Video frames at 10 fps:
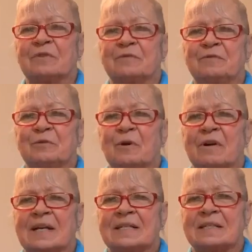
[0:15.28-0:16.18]
If you
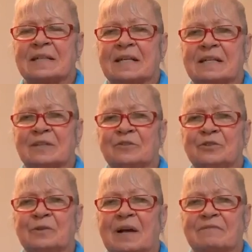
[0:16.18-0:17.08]
are isolated and you
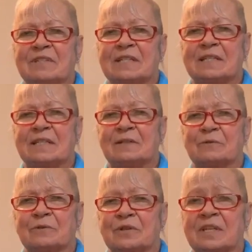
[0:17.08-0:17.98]
do have TD
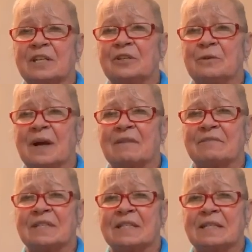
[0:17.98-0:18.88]
or think you have
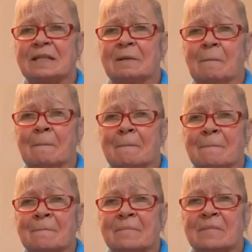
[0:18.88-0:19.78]
TD,
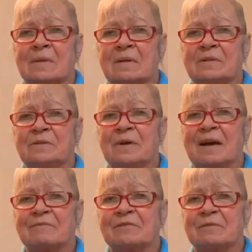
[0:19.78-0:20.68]
you
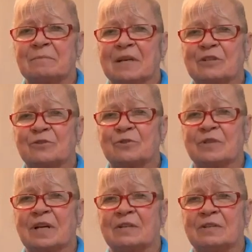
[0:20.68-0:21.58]
have to make sure
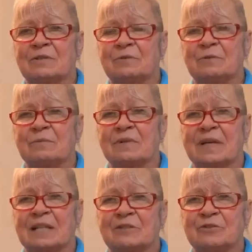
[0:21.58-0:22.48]
that you
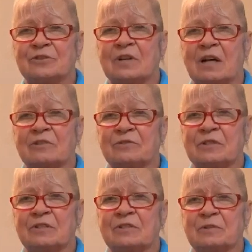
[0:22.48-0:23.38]
get to your doctor
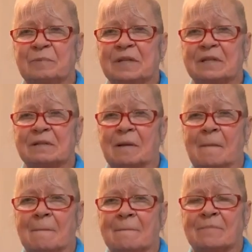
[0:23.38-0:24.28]
and speak
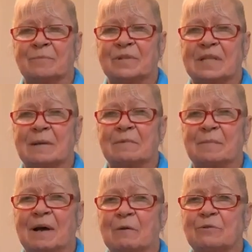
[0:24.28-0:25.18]
with them
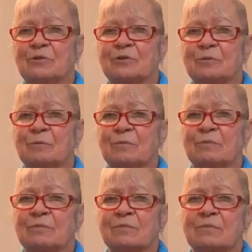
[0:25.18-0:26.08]
about your
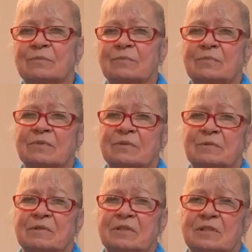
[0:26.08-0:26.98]

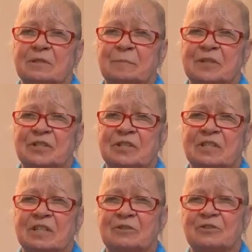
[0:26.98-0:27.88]

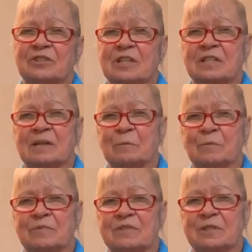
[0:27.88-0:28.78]
suspicions and
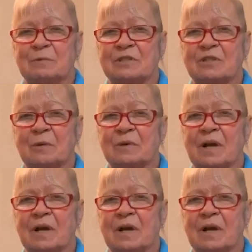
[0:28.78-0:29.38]
and see what's going